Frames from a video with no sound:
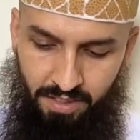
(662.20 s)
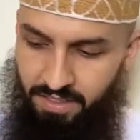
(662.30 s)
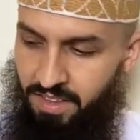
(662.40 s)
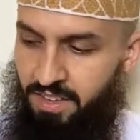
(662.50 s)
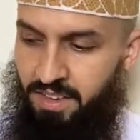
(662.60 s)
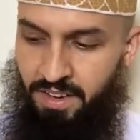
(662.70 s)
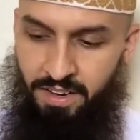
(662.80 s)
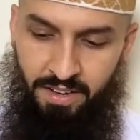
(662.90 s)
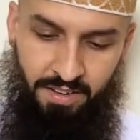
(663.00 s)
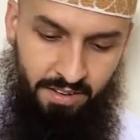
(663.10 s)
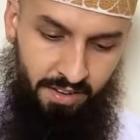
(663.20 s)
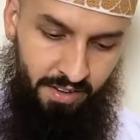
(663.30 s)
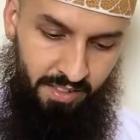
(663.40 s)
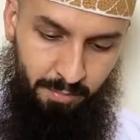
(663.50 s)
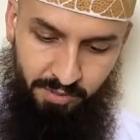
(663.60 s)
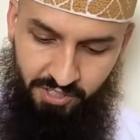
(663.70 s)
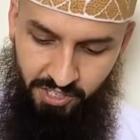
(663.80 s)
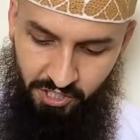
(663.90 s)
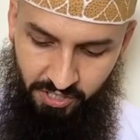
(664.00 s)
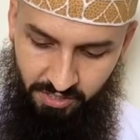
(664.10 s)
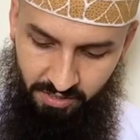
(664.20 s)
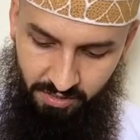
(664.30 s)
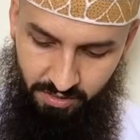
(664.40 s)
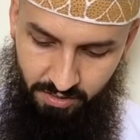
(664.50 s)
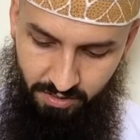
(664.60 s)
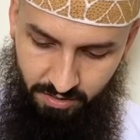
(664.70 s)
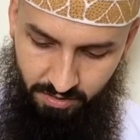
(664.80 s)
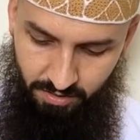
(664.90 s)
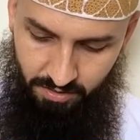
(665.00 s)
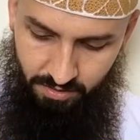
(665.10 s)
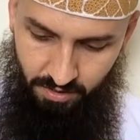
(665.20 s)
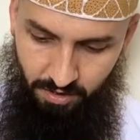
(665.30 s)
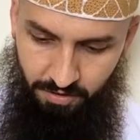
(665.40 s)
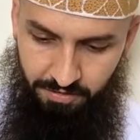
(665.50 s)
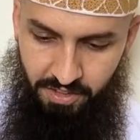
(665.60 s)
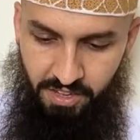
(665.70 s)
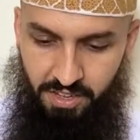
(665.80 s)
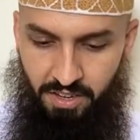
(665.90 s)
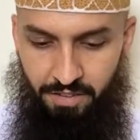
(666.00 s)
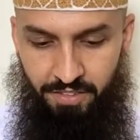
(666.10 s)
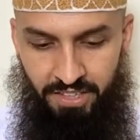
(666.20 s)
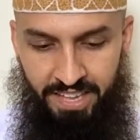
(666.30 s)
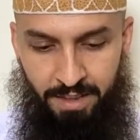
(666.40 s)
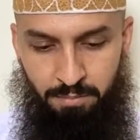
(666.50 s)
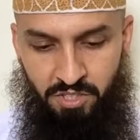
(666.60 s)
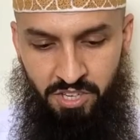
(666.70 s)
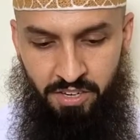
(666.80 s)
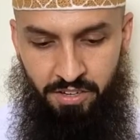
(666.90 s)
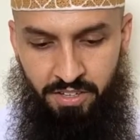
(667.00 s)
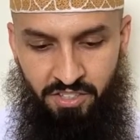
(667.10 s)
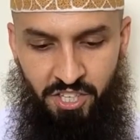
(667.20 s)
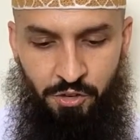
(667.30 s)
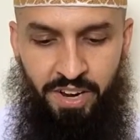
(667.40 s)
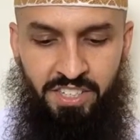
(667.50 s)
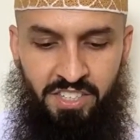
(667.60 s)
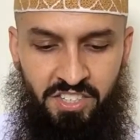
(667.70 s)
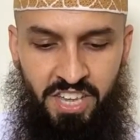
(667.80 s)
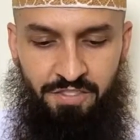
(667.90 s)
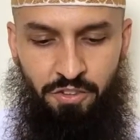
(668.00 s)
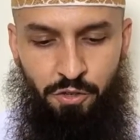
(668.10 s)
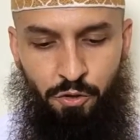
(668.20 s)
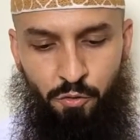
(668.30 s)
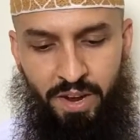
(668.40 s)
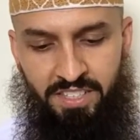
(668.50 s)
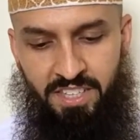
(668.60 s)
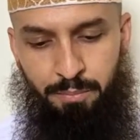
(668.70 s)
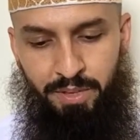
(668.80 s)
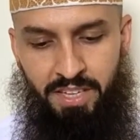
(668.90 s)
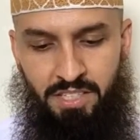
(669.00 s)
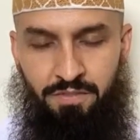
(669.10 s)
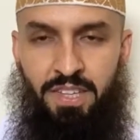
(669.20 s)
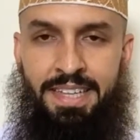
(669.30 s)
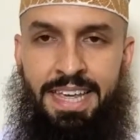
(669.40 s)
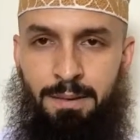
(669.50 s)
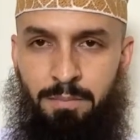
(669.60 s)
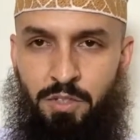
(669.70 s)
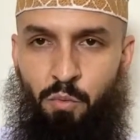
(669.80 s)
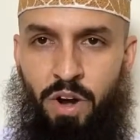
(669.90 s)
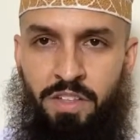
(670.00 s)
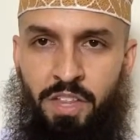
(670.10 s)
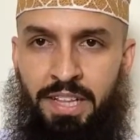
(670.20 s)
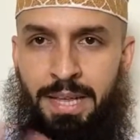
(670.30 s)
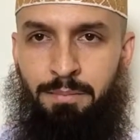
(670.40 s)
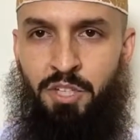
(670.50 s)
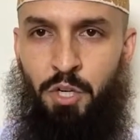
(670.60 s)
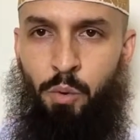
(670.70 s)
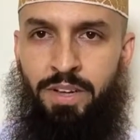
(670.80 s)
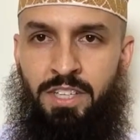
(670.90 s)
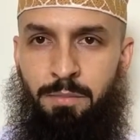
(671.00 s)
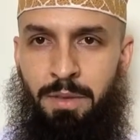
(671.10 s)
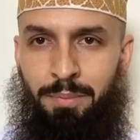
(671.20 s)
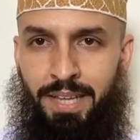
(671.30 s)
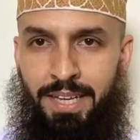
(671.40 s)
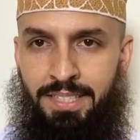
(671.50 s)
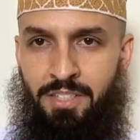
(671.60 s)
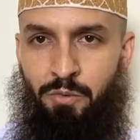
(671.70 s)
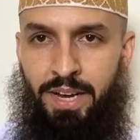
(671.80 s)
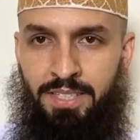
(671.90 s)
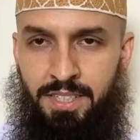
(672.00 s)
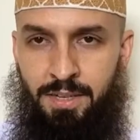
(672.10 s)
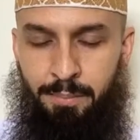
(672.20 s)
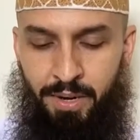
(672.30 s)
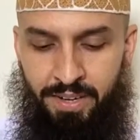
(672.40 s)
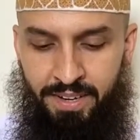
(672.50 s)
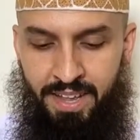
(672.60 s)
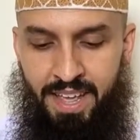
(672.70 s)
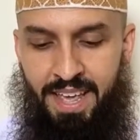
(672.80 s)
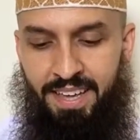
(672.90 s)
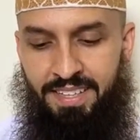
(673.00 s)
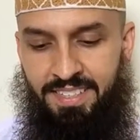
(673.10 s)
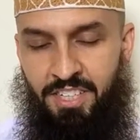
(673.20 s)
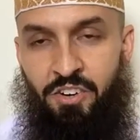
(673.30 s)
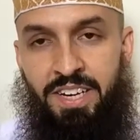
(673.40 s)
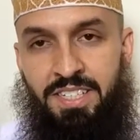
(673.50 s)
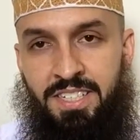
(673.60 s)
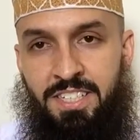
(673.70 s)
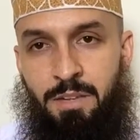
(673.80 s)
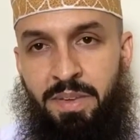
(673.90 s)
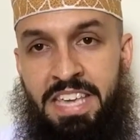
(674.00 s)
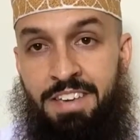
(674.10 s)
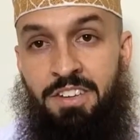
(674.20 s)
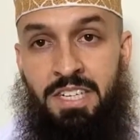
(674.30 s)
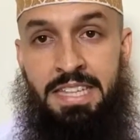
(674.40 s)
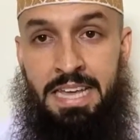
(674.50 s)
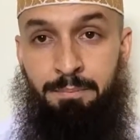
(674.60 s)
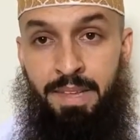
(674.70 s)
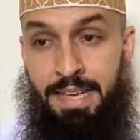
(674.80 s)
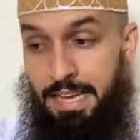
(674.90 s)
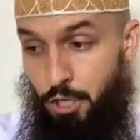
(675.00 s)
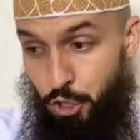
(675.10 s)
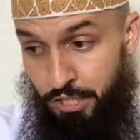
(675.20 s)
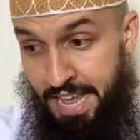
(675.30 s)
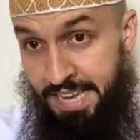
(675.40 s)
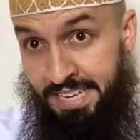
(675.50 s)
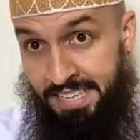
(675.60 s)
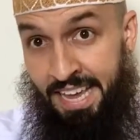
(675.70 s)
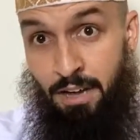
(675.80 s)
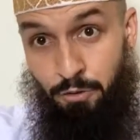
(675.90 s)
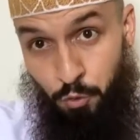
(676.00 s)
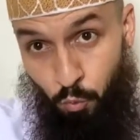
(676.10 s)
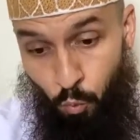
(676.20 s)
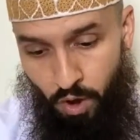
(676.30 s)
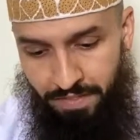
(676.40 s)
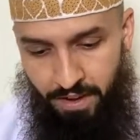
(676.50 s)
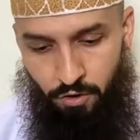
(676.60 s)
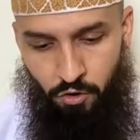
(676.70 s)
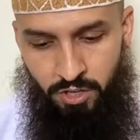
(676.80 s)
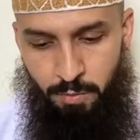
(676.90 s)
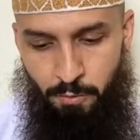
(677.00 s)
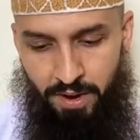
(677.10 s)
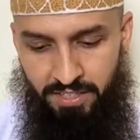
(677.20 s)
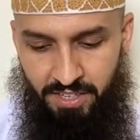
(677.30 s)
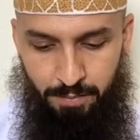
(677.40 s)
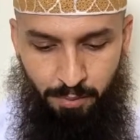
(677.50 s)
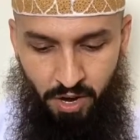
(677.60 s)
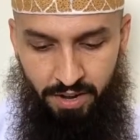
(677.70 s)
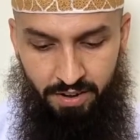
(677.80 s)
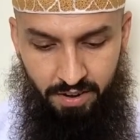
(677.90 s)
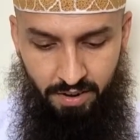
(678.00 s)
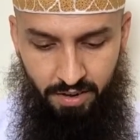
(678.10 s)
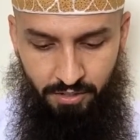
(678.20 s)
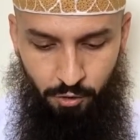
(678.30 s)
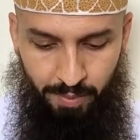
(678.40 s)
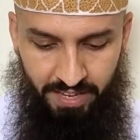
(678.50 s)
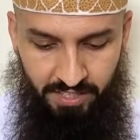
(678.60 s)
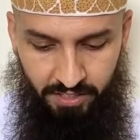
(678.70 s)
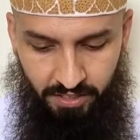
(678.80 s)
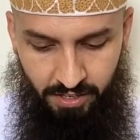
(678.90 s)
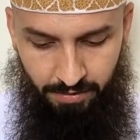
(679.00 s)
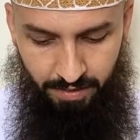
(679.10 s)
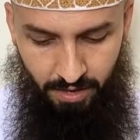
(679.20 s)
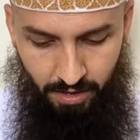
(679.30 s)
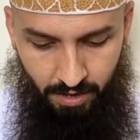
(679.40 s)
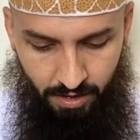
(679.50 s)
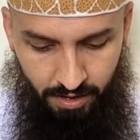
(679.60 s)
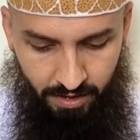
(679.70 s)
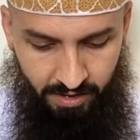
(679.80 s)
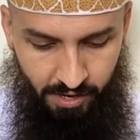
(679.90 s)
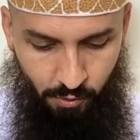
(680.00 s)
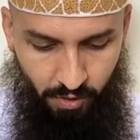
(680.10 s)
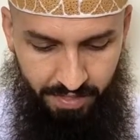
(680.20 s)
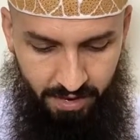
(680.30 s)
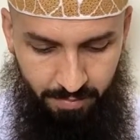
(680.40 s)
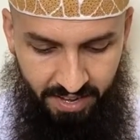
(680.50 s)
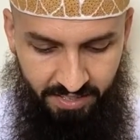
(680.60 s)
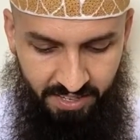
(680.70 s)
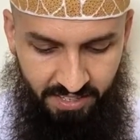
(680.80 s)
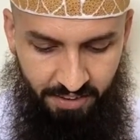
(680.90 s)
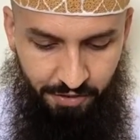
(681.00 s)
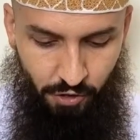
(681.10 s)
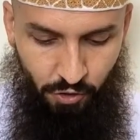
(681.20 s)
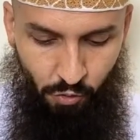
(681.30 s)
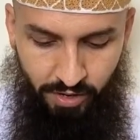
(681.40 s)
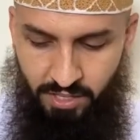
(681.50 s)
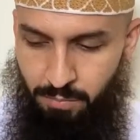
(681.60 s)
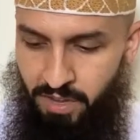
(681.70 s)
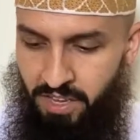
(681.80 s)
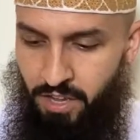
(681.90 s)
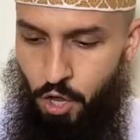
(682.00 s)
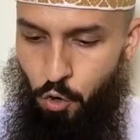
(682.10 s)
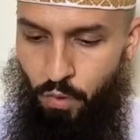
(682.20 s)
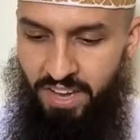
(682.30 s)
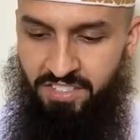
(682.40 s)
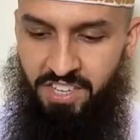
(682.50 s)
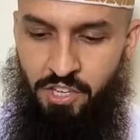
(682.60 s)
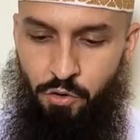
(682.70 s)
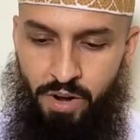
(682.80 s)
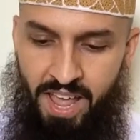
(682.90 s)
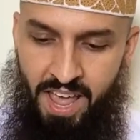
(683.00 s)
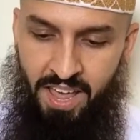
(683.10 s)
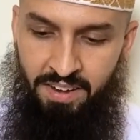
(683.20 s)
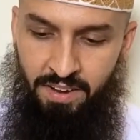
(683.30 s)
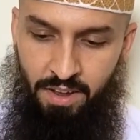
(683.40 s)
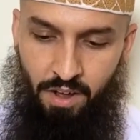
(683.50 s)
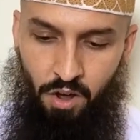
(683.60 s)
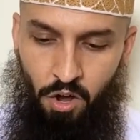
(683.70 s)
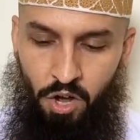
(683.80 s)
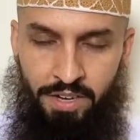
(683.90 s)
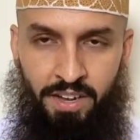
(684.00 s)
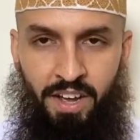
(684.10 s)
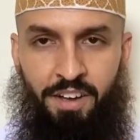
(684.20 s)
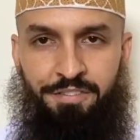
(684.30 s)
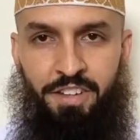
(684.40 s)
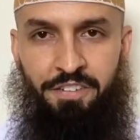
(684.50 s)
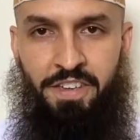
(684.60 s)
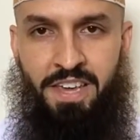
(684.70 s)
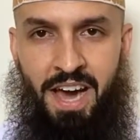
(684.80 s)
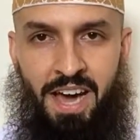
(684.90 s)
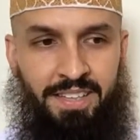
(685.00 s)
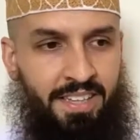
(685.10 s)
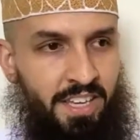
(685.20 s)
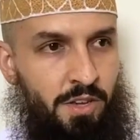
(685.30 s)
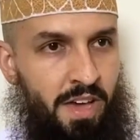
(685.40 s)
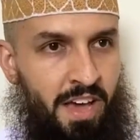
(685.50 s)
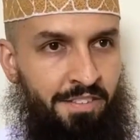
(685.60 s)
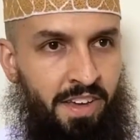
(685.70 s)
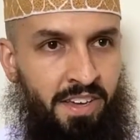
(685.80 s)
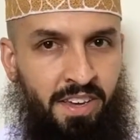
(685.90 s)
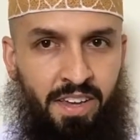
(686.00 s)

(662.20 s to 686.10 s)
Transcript: the position of the limbs here, consideration is given to the resting place of the limbs, where the limbs are going to be placed and rested upon. Consideration is to be given to them. Should take into account to what they're going to be resting upon. So basically, here what that means is, if you're going to be resting your head on fluffy cotton, like you have a